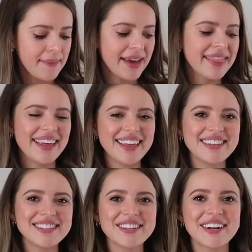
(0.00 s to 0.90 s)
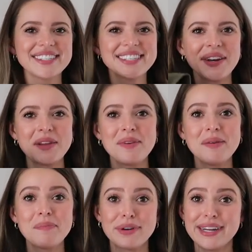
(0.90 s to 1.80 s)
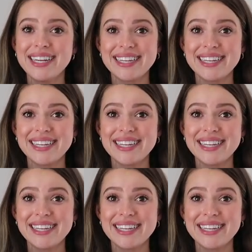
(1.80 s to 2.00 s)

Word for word: Um, I think this skirt's gonna be pretty